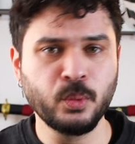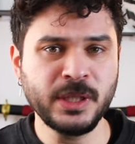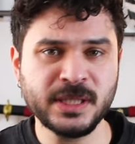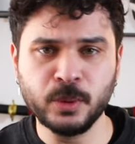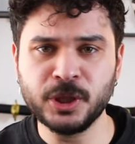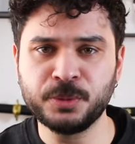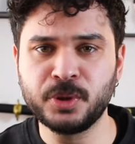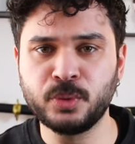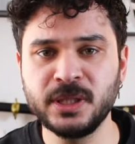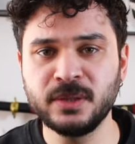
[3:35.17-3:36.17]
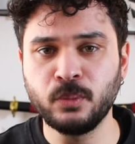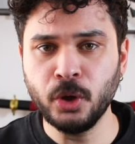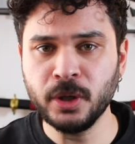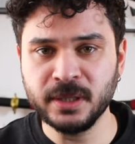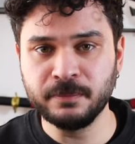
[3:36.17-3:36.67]
We switch between
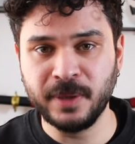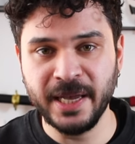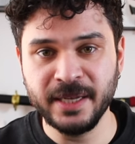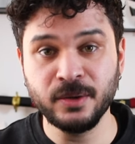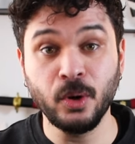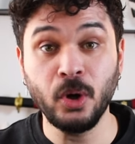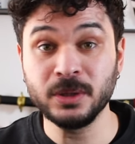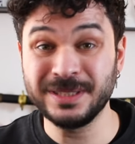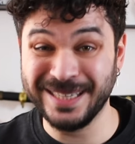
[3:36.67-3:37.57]
work and play all the